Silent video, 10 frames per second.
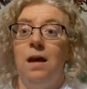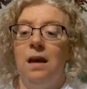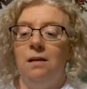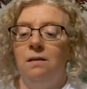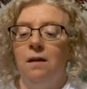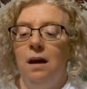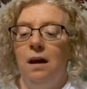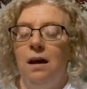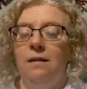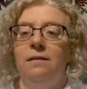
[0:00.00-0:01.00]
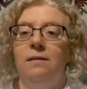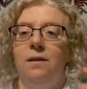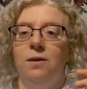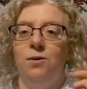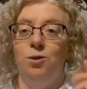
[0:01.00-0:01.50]
is is
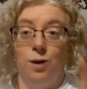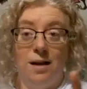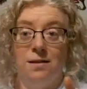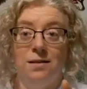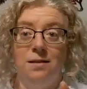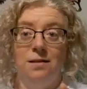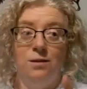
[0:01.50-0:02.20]
trust